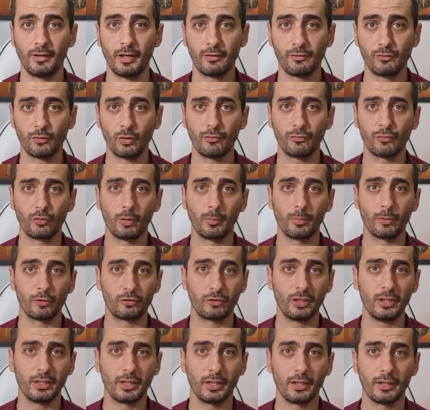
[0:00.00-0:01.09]
west of
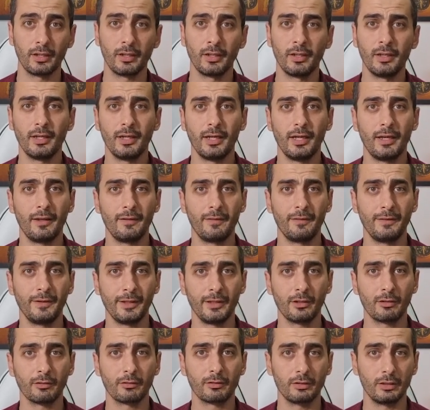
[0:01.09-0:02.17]
Robotyne and
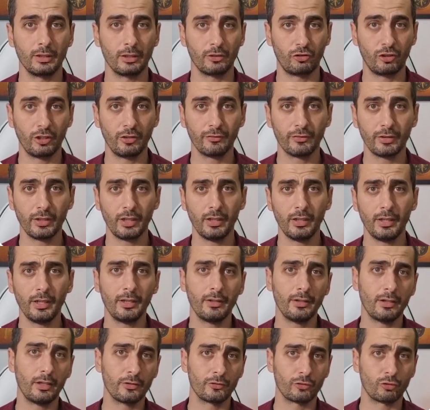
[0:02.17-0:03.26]
near Klishchiivka
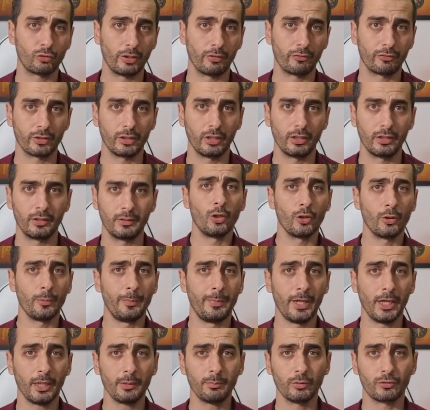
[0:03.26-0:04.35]
and Andriivka. On the
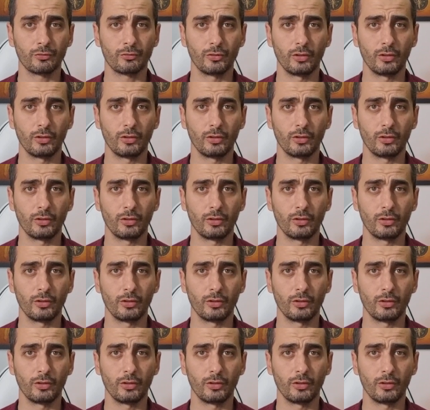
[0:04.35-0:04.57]
Bakhmut